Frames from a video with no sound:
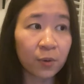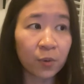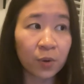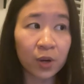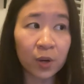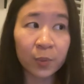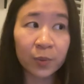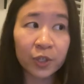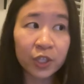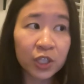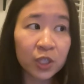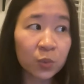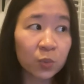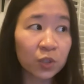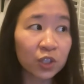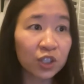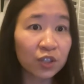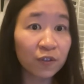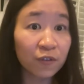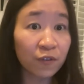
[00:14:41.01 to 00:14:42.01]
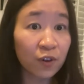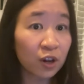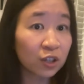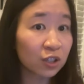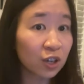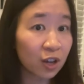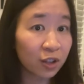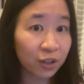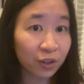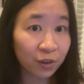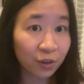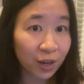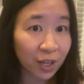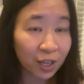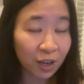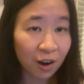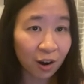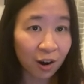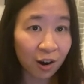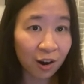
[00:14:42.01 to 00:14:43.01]
when a person will default on their
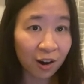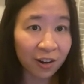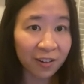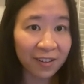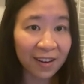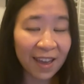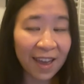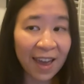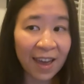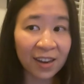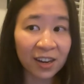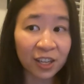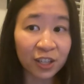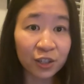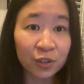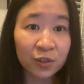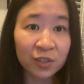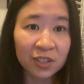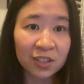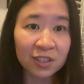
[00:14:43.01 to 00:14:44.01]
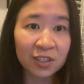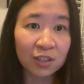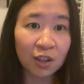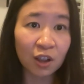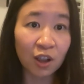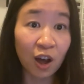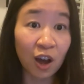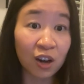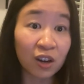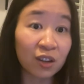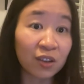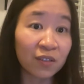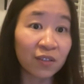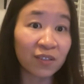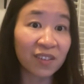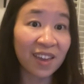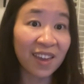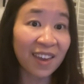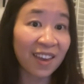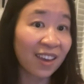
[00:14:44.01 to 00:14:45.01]
credit card, and it uses a lot of
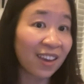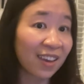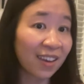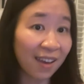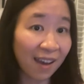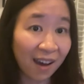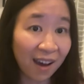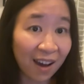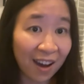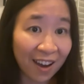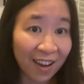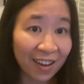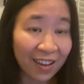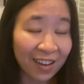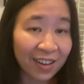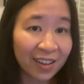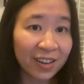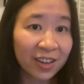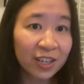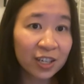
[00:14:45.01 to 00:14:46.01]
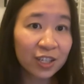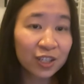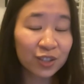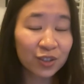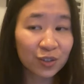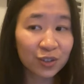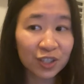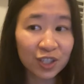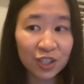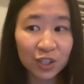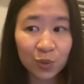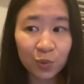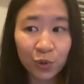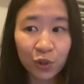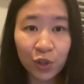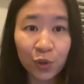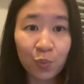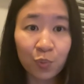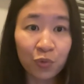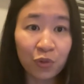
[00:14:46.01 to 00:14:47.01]
AI. So this is where
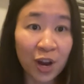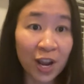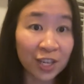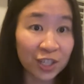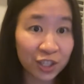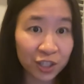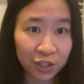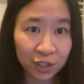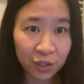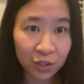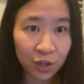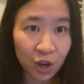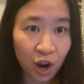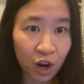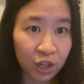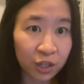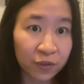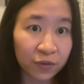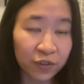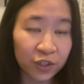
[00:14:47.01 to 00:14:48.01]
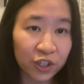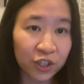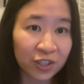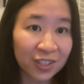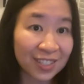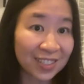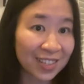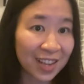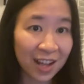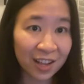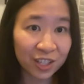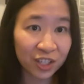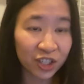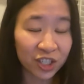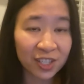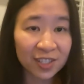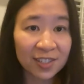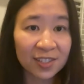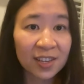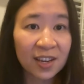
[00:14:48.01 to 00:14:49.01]
you branch into the artificial
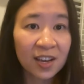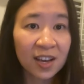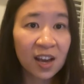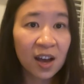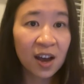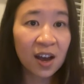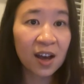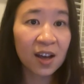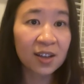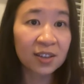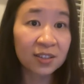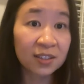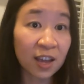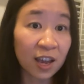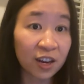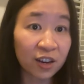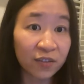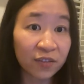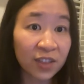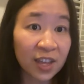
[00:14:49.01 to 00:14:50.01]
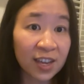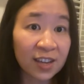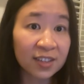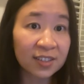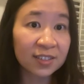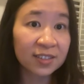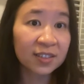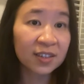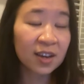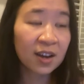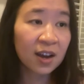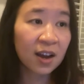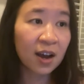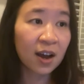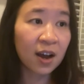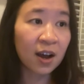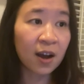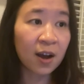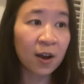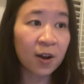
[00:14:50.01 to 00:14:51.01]
intelligence uh, side of things.
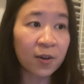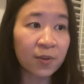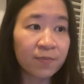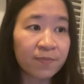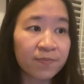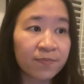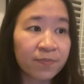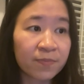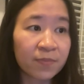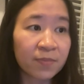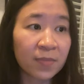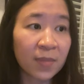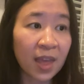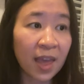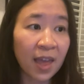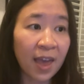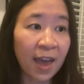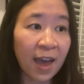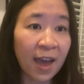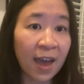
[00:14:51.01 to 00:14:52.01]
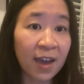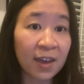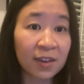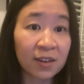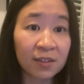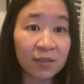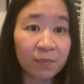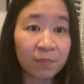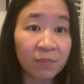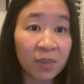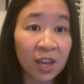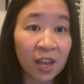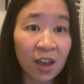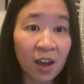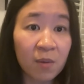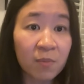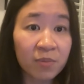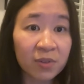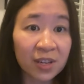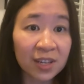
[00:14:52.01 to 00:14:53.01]
Um, and big
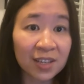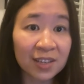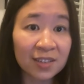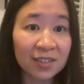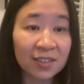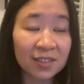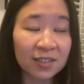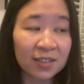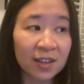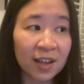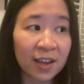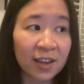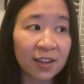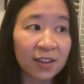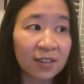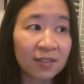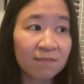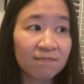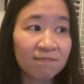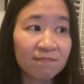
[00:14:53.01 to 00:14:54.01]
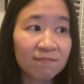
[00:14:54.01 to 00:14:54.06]
companies like